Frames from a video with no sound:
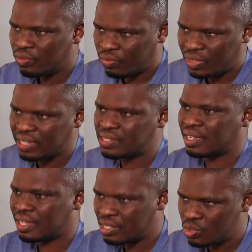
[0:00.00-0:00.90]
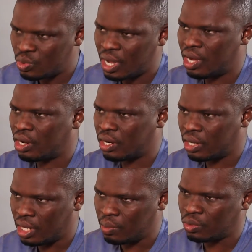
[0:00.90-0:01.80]
30 seconds, you are
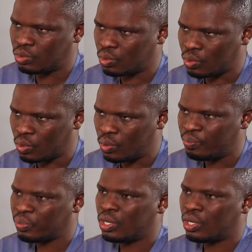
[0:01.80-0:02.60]
able to go.